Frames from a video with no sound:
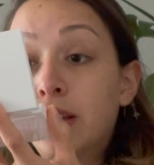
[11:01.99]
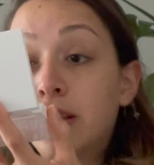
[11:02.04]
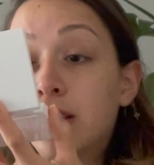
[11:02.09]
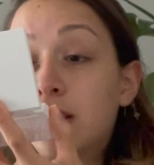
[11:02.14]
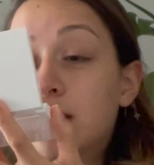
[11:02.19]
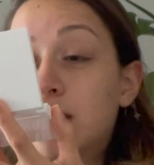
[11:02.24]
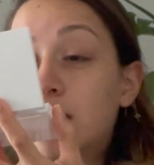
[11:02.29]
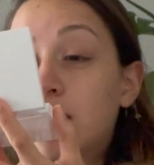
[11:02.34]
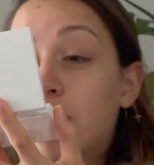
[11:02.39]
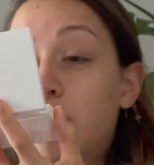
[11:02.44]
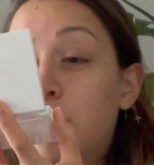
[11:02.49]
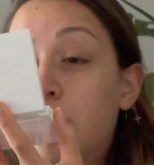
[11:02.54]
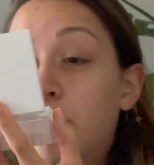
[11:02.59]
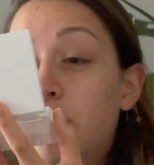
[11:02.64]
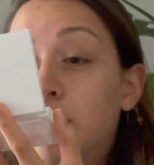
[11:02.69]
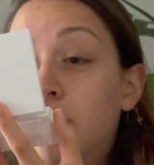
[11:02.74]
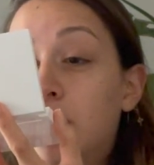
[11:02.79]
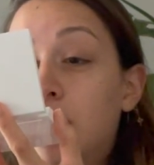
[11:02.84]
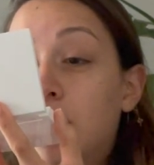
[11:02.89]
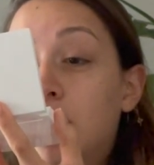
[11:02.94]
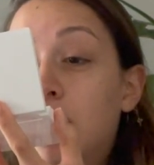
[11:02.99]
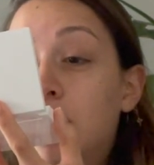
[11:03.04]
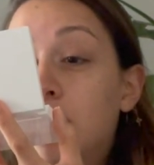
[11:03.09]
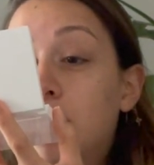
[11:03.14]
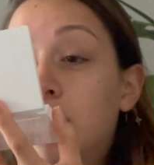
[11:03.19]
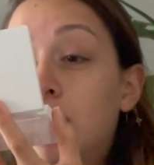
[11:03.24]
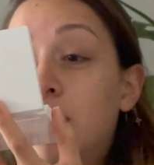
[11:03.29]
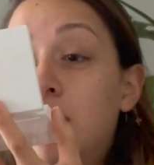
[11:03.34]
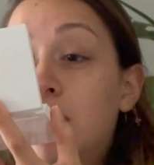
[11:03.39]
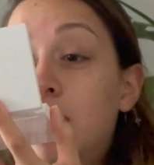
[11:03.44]
some of the
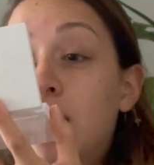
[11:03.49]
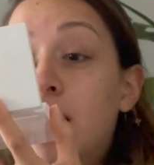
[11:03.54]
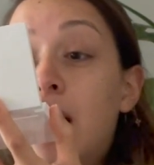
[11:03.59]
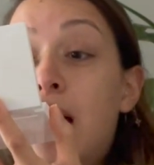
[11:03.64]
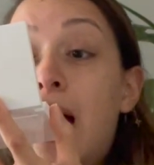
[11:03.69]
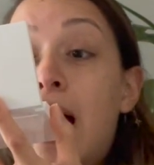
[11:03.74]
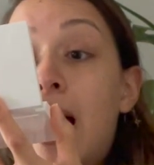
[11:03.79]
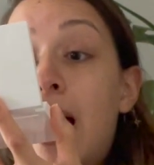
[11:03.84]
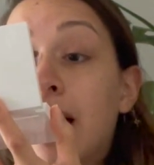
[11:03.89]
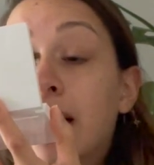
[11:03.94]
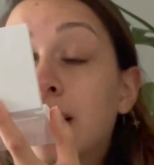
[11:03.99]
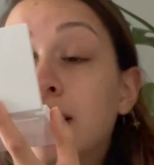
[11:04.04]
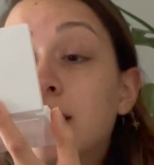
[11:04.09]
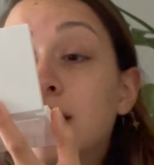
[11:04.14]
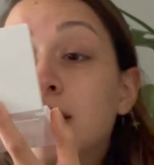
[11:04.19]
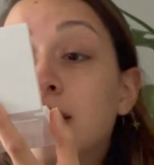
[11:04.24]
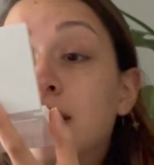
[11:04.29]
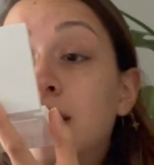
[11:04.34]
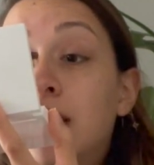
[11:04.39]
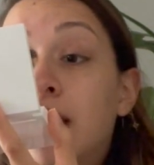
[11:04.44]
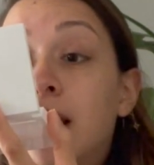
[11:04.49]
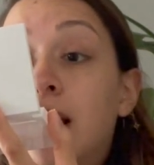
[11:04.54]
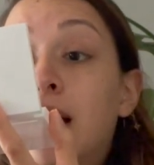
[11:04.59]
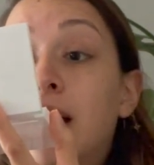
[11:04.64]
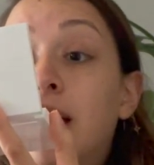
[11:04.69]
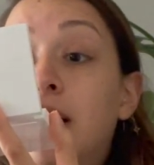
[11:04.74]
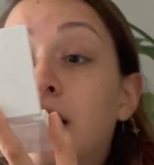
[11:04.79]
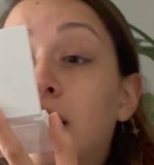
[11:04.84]
hacks that I